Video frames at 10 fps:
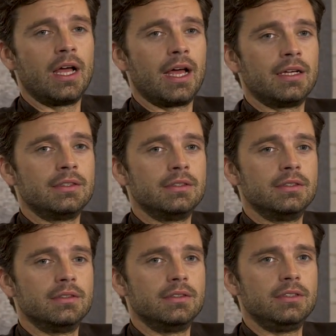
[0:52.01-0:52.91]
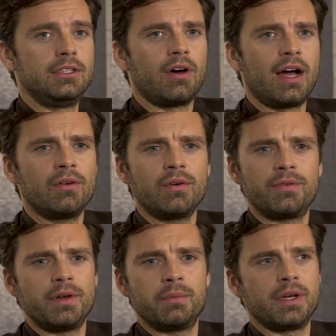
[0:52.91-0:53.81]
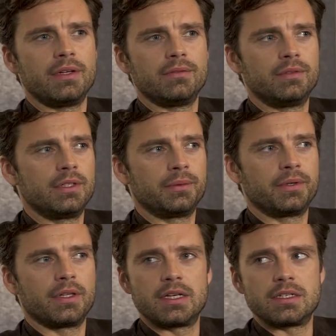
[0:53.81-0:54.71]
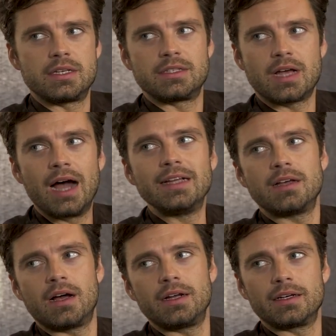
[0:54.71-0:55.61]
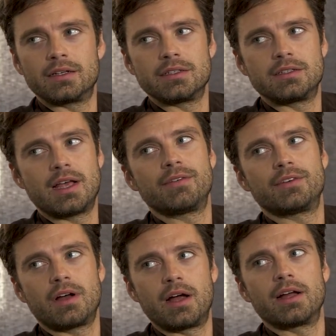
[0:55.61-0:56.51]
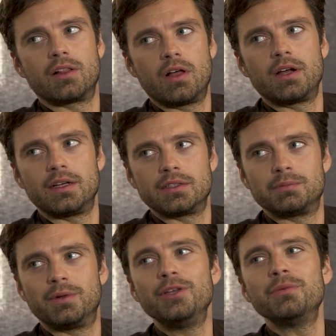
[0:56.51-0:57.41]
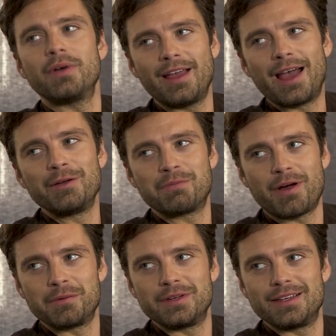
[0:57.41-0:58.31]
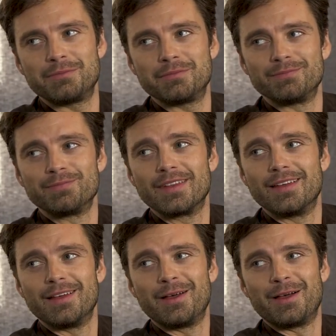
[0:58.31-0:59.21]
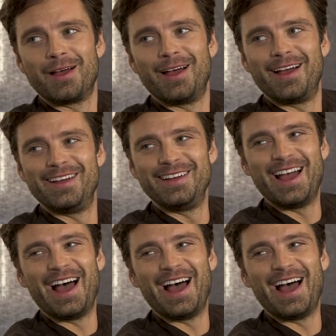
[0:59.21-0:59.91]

and you know, I don't know if anybody really realizes it's I Tonya because it's after I Claudius. Right. But you, yeah, you probably did. Oh, I read a book or two.